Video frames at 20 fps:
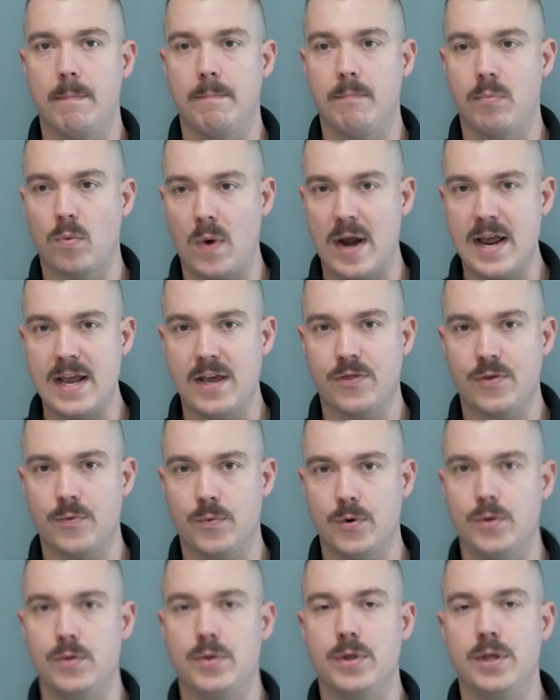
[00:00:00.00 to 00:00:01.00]

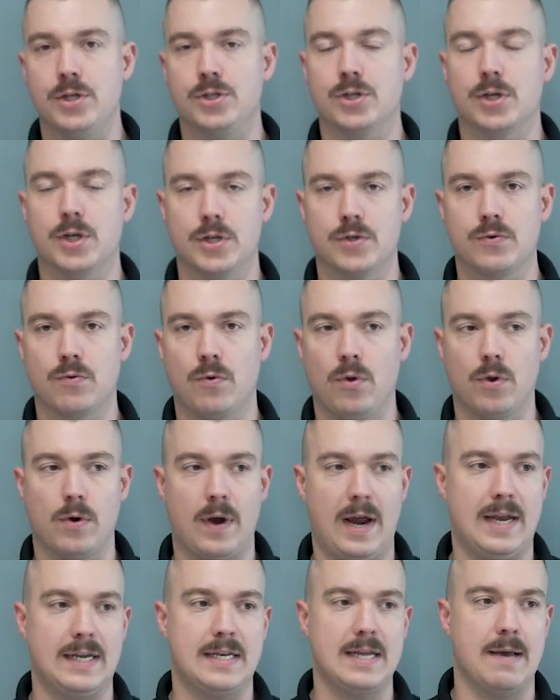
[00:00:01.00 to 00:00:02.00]
breakthrough seizure control
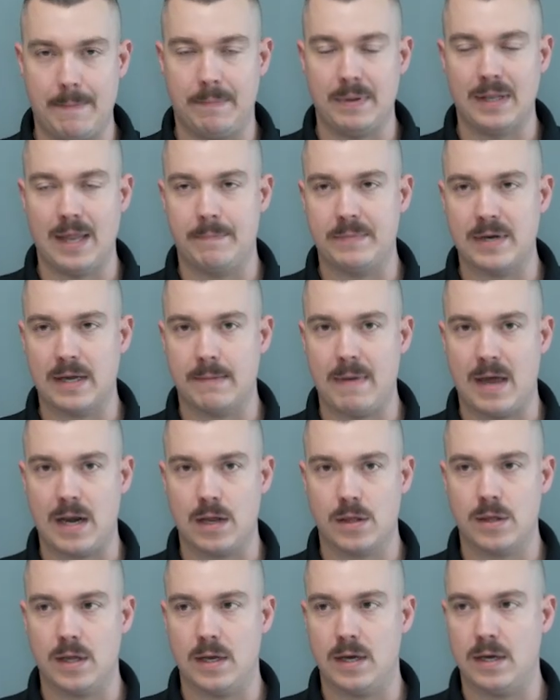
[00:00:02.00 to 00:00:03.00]
or anti-epileptic
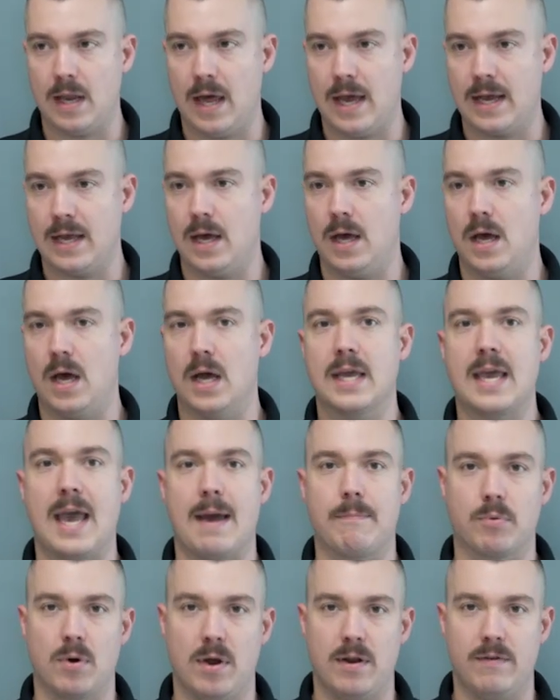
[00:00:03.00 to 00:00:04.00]
medicine like a
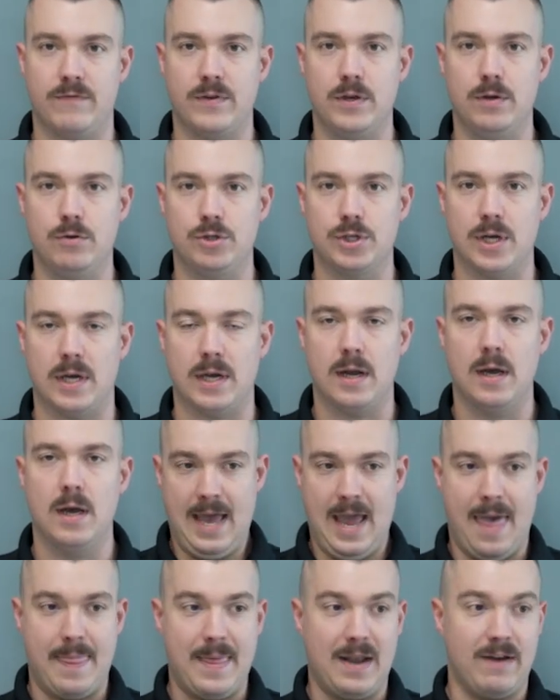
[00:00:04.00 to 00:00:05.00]
Keppra infusion.
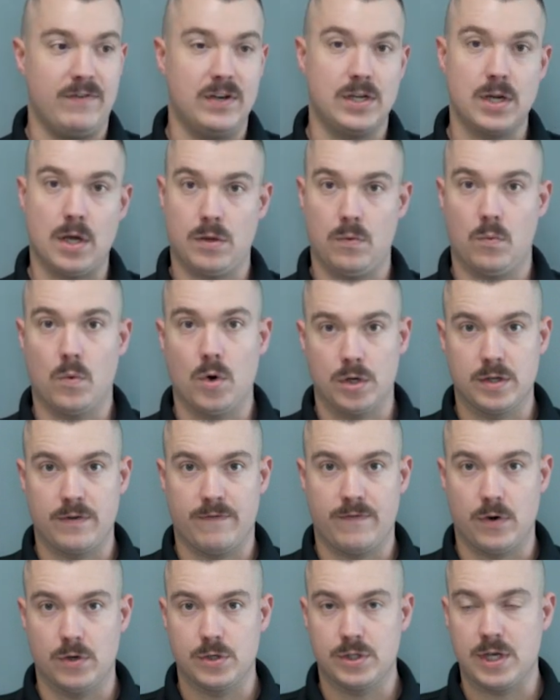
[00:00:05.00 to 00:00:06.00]
And that if it doesn't work the
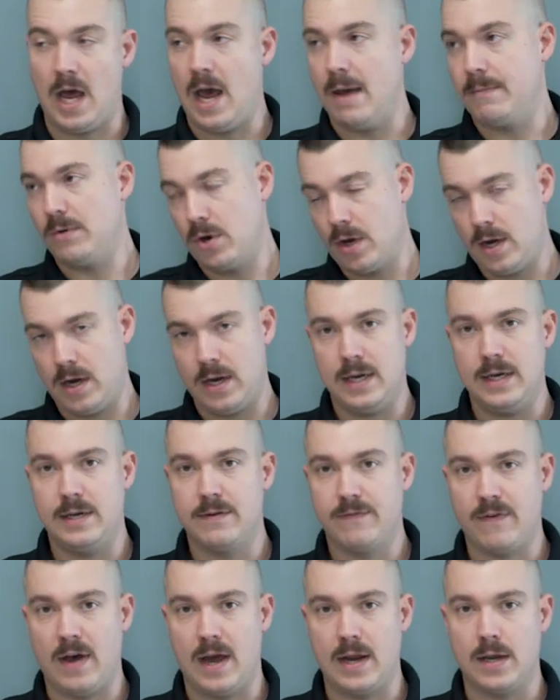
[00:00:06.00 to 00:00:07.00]
first time, you're going to need
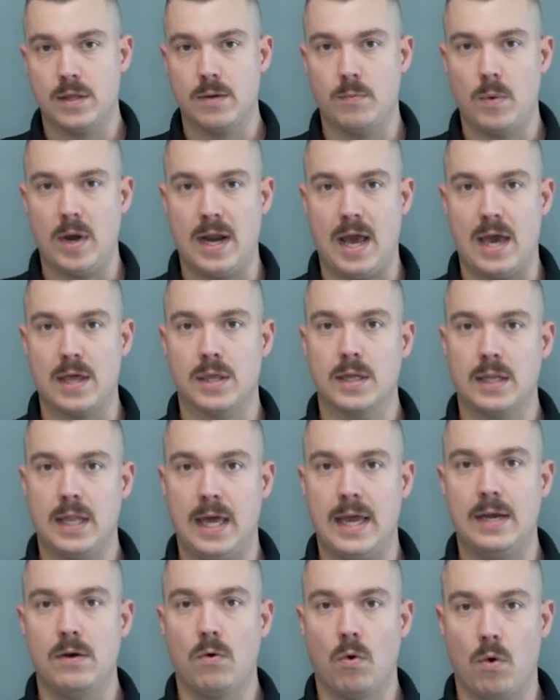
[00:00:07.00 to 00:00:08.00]
to find some way to
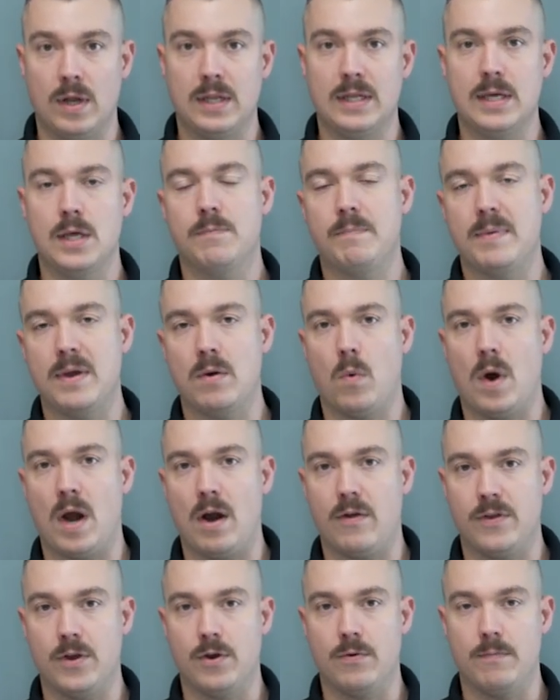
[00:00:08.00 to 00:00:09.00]
escalate or at least be
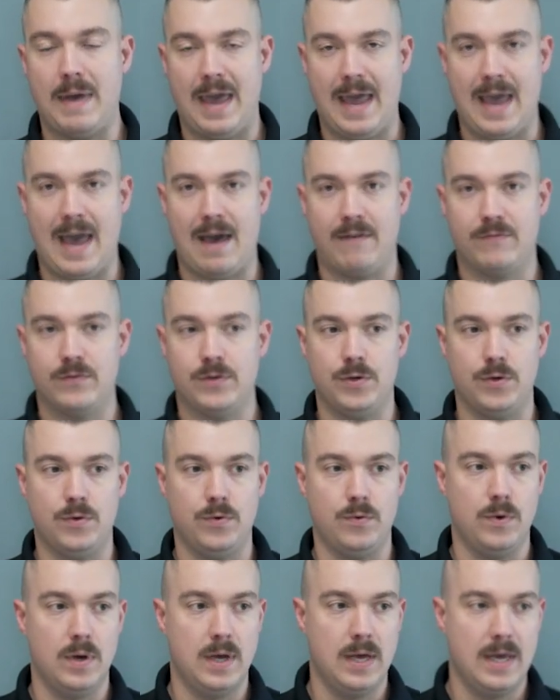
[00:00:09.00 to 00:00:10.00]
aware that you may have
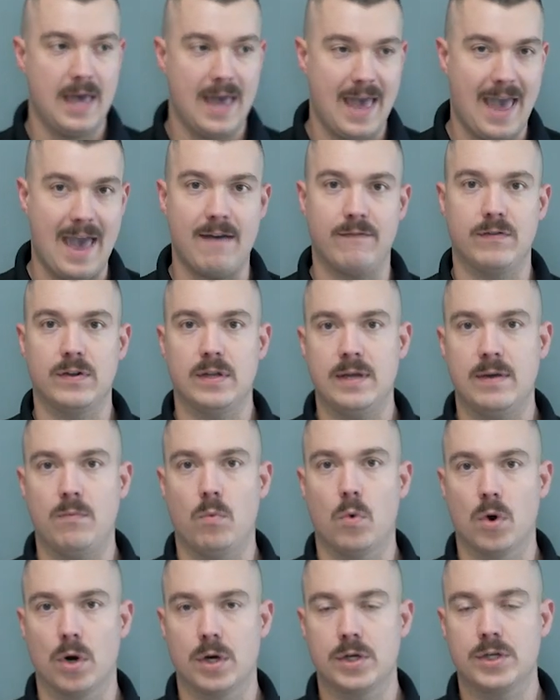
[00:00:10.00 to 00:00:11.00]
to heavily
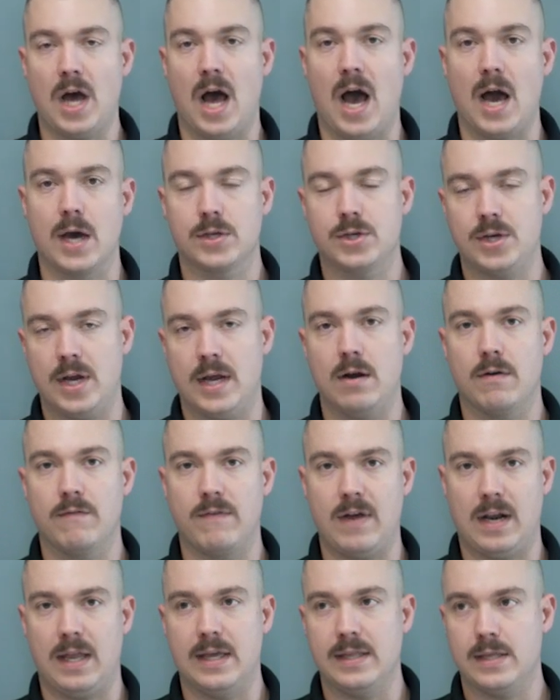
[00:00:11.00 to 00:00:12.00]
work to oxygenate or
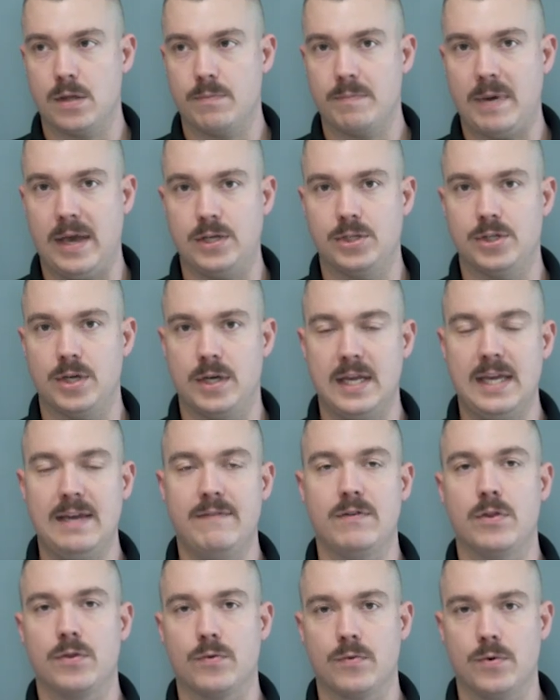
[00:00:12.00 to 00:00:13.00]
ventilate this patient
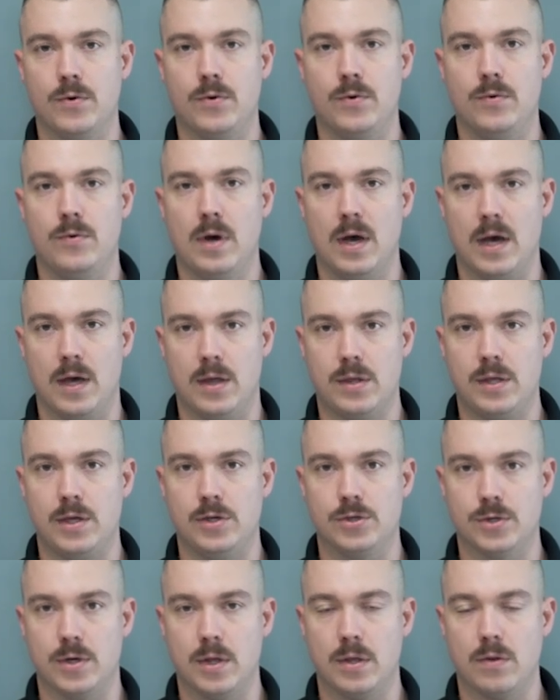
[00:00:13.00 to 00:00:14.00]
even through
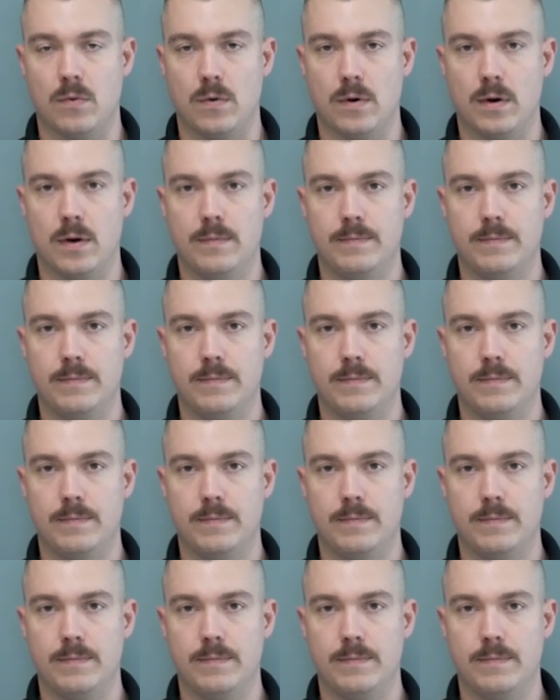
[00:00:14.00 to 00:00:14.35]
seizure disorder.